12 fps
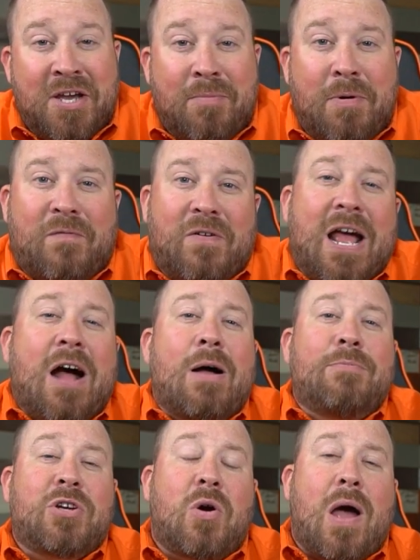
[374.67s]
But for now,
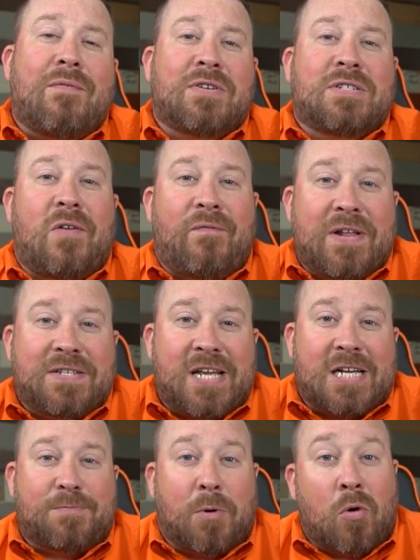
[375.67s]
I'm Joe Everest, the fence
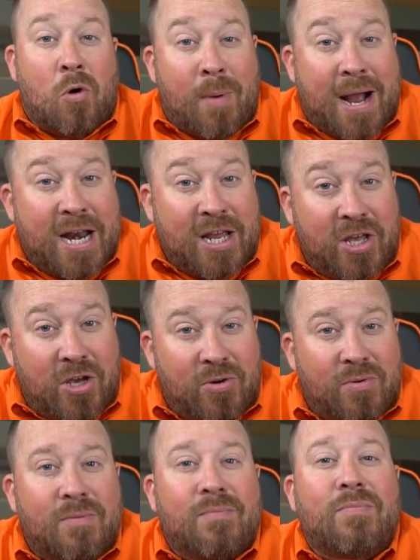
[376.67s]
expert, reminding
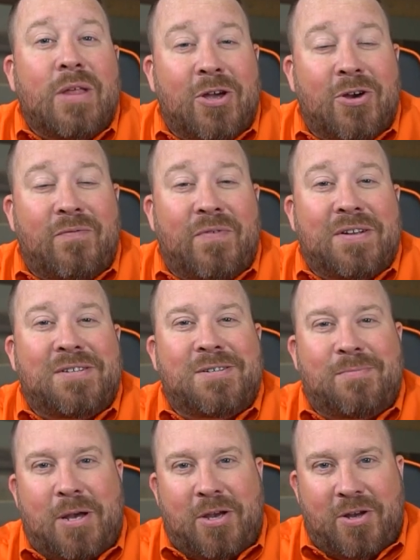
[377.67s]
you that good
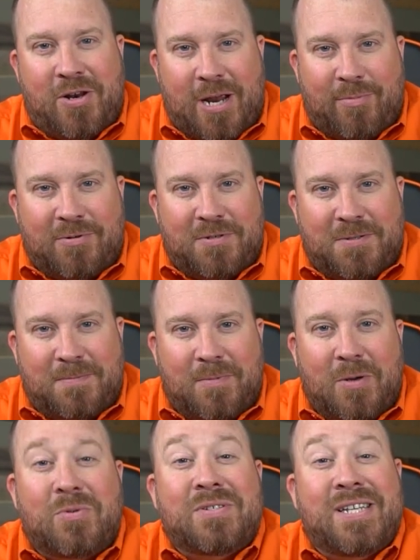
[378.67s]
fences make good neighbors.
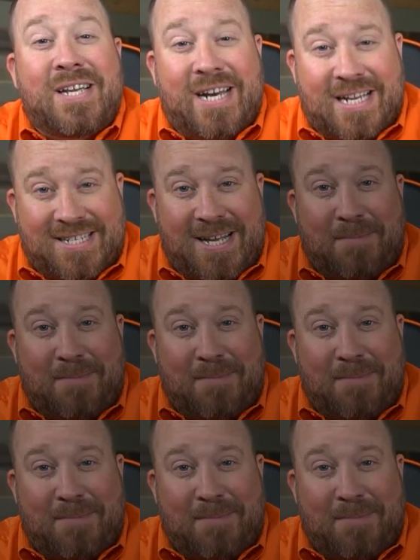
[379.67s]
And we'll see you next